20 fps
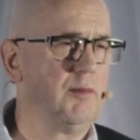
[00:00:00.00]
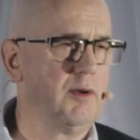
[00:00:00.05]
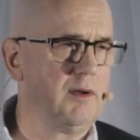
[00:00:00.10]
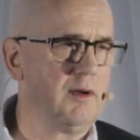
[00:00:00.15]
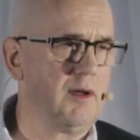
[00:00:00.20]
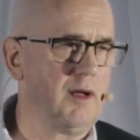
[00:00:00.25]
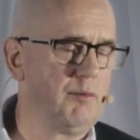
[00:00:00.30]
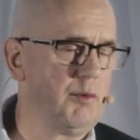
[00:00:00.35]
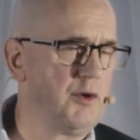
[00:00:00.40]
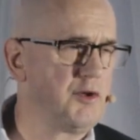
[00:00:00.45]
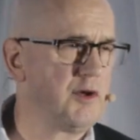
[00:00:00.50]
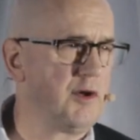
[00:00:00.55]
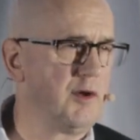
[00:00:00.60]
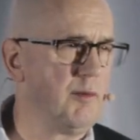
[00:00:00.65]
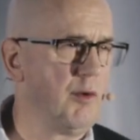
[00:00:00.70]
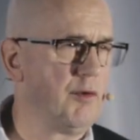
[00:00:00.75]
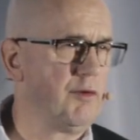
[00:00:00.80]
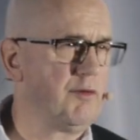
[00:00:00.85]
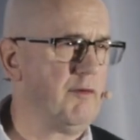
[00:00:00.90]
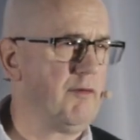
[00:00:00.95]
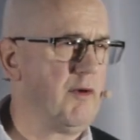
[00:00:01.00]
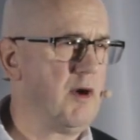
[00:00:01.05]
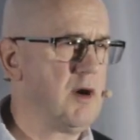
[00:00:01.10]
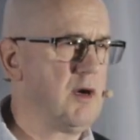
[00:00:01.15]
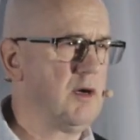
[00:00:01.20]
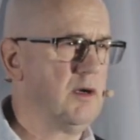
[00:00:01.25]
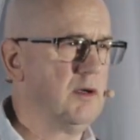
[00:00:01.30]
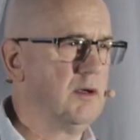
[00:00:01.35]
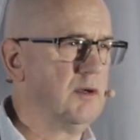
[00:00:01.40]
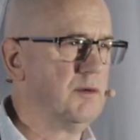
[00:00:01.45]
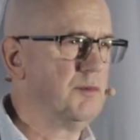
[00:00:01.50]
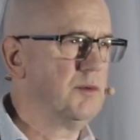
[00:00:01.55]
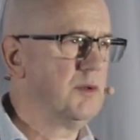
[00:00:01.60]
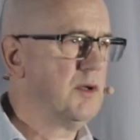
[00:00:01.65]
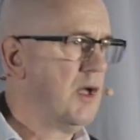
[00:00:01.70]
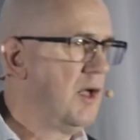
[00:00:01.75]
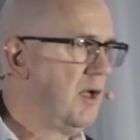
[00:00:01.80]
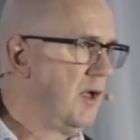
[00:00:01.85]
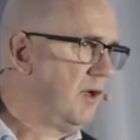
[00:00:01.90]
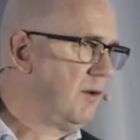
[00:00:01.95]
and which are the most severe, and
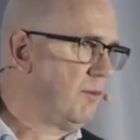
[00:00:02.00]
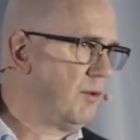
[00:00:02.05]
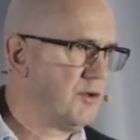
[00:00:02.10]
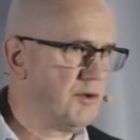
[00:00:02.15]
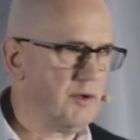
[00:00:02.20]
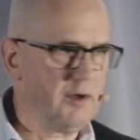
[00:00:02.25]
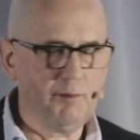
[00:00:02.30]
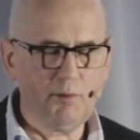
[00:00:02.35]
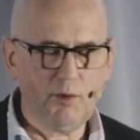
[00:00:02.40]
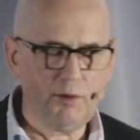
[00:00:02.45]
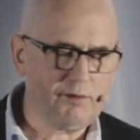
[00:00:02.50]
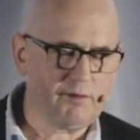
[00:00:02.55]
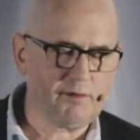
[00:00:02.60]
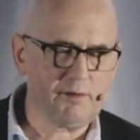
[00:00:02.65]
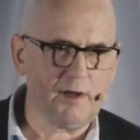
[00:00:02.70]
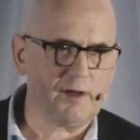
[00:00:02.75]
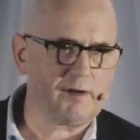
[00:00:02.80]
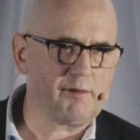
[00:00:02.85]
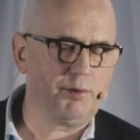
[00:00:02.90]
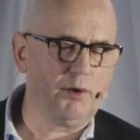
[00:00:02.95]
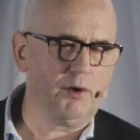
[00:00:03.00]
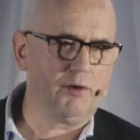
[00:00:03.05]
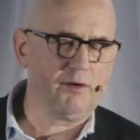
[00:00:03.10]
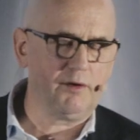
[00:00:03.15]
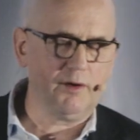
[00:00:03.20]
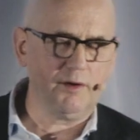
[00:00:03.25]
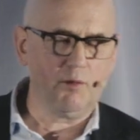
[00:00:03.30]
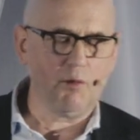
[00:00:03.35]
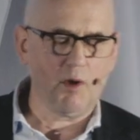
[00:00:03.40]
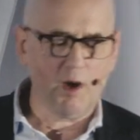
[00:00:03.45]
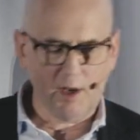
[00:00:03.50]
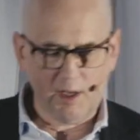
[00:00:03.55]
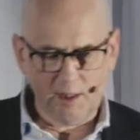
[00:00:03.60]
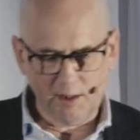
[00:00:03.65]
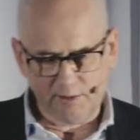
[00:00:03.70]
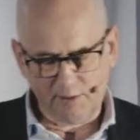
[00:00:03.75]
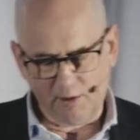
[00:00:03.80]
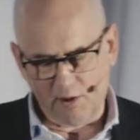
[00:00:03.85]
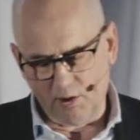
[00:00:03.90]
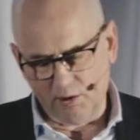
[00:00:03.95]
which are the most exploited in the
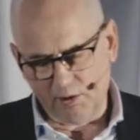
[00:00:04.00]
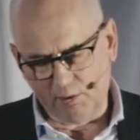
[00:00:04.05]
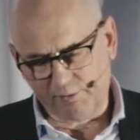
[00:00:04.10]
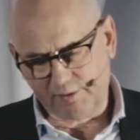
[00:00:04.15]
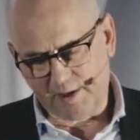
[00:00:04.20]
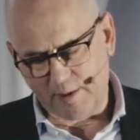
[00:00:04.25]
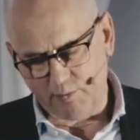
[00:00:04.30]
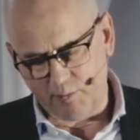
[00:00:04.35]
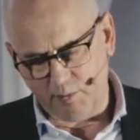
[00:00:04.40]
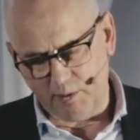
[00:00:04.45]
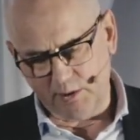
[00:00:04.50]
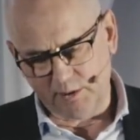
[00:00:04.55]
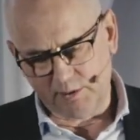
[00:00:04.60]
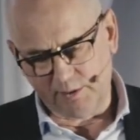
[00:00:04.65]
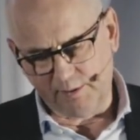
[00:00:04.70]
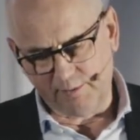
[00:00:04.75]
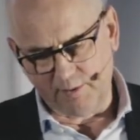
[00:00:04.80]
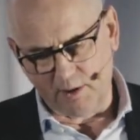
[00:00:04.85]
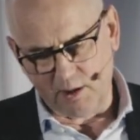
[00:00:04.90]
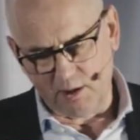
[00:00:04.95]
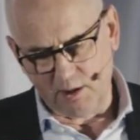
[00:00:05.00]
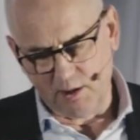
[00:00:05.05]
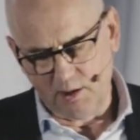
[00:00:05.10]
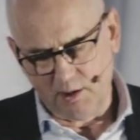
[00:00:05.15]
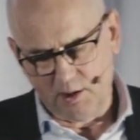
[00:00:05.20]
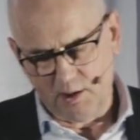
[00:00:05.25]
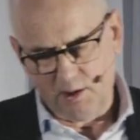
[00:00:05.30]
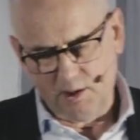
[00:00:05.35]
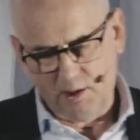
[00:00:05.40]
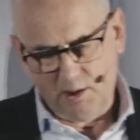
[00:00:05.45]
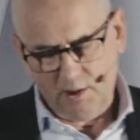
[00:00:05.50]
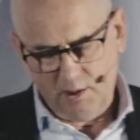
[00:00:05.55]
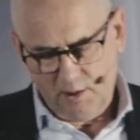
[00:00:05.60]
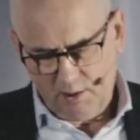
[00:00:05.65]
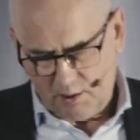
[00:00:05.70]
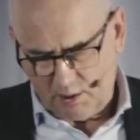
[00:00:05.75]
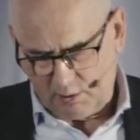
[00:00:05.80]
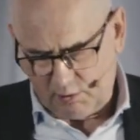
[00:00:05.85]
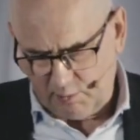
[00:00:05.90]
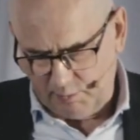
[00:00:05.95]
wild, and all those capabilities are
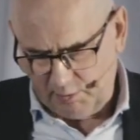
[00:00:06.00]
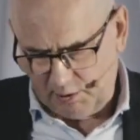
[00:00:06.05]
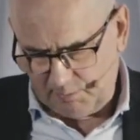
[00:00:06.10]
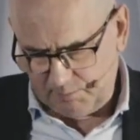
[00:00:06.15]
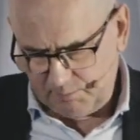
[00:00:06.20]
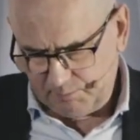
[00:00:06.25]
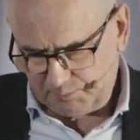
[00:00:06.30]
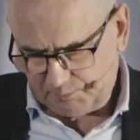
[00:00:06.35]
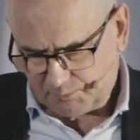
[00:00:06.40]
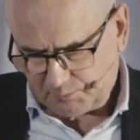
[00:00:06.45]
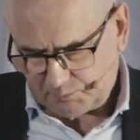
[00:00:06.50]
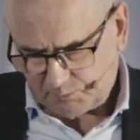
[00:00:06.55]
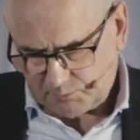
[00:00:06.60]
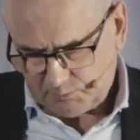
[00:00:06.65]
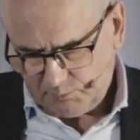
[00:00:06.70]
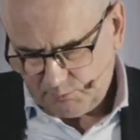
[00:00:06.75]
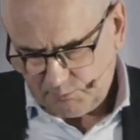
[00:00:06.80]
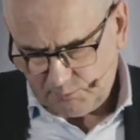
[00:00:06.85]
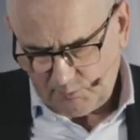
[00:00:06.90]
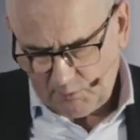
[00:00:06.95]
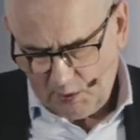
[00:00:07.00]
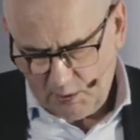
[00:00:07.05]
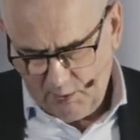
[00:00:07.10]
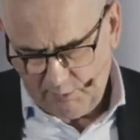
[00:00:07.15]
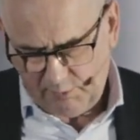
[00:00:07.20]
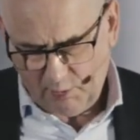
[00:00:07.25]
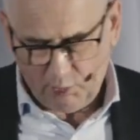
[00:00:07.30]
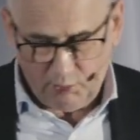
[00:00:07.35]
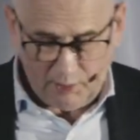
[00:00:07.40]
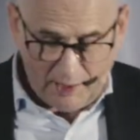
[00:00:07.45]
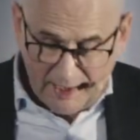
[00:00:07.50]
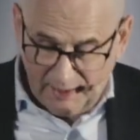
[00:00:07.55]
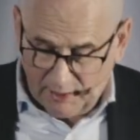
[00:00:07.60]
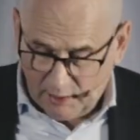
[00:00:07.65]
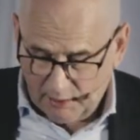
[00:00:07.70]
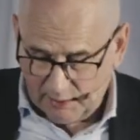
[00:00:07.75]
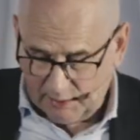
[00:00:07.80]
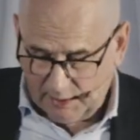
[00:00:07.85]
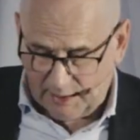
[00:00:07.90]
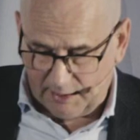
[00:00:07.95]
coming. So
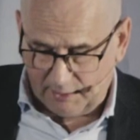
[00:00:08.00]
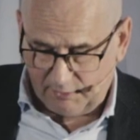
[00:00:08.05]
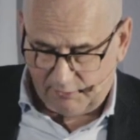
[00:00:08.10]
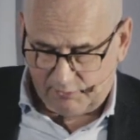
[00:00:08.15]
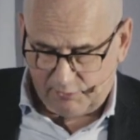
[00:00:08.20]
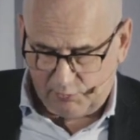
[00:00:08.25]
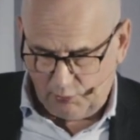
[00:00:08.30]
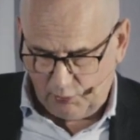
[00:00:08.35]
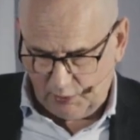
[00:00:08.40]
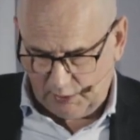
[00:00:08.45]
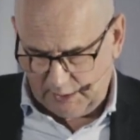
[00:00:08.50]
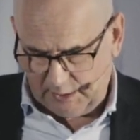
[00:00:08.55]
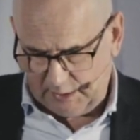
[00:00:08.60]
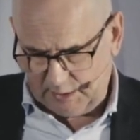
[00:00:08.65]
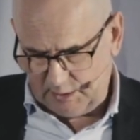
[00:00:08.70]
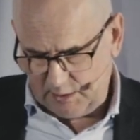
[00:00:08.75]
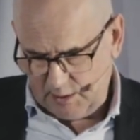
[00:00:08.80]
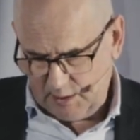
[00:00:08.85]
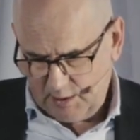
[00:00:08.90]
AI enhanced tooling,